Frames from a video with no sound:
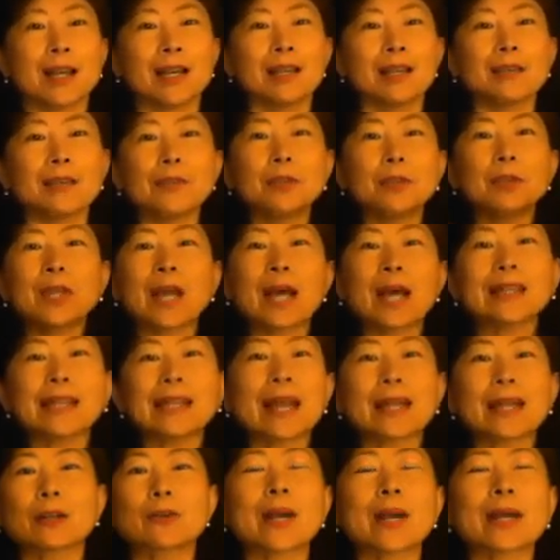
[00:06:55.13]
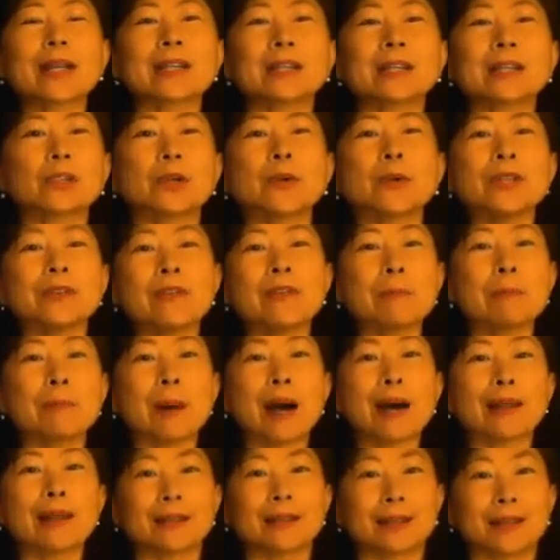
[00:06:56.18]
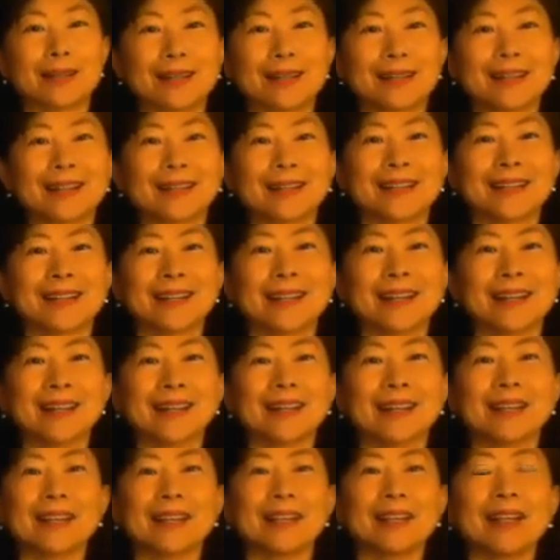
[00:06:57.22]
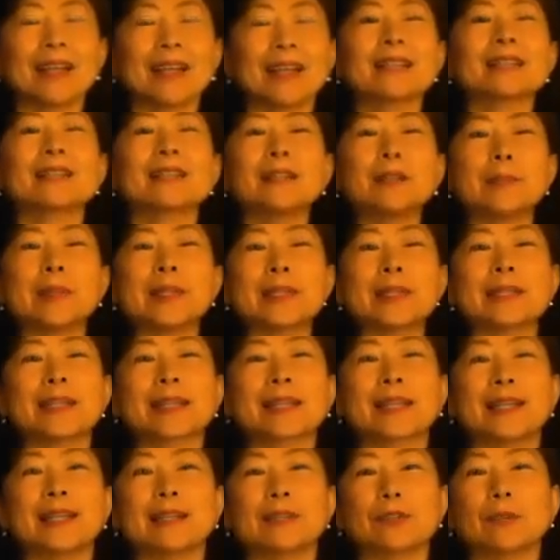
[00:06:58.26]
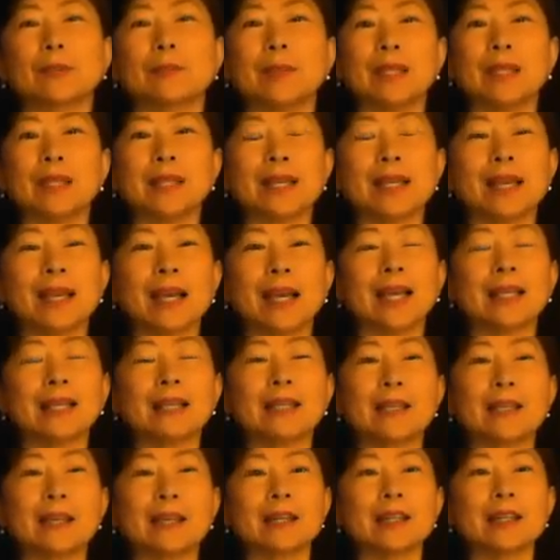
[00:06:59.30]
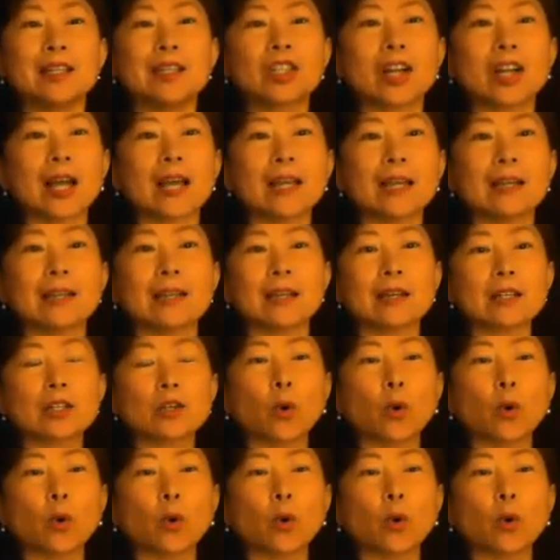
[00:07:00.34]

If you're not that criteria, don't even bother. It's a little bit sickening to me. And in China, there's